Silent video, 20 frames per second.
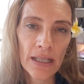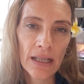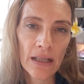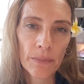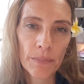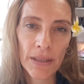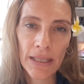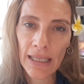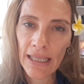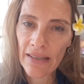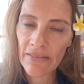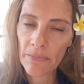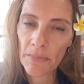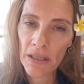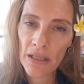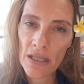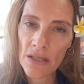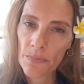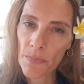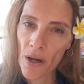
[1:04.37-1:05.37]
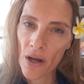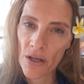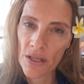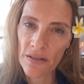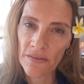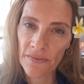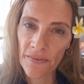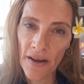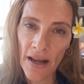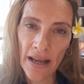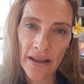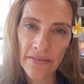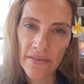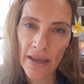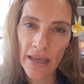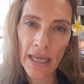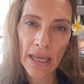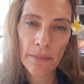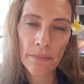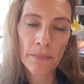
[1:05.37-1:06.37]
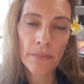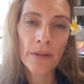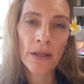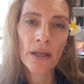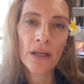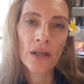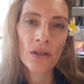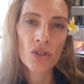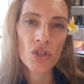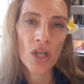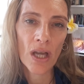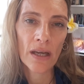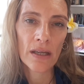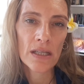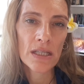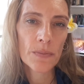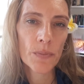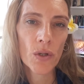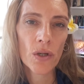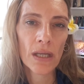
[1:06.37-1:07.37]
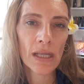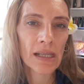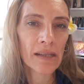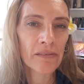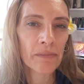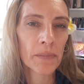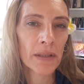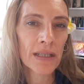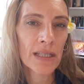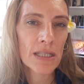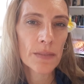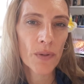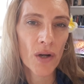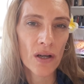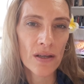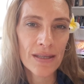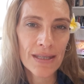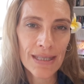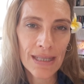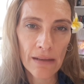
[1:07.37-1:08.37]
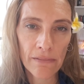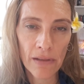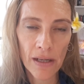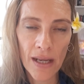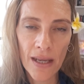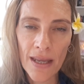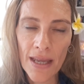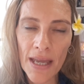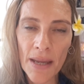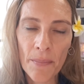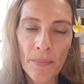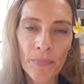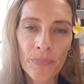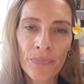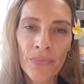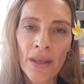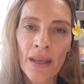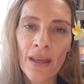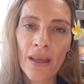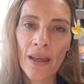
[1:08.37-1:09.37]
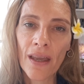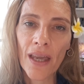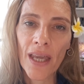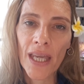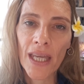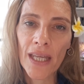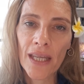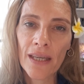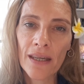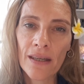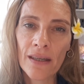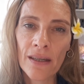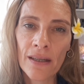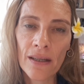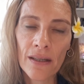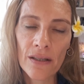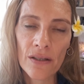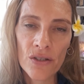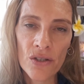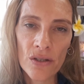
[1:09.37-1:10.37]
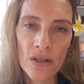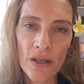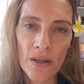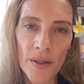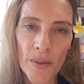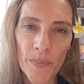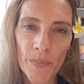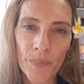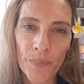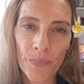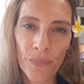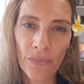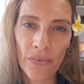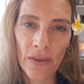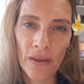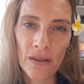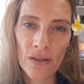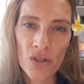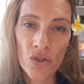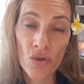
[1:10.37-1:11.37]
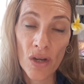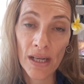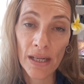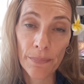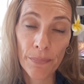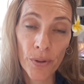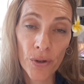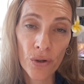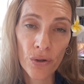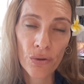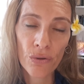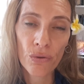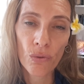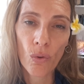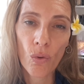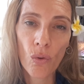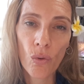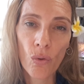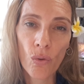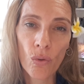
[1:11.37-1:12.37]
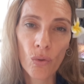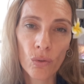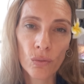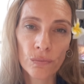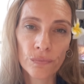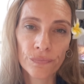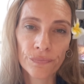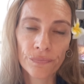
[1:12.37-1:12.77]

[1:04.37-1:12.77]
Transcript: it'll be 11 minutes past 5 a.m. Johannesburg, 11 minutes past 7 a.m in um, Australia, Perth or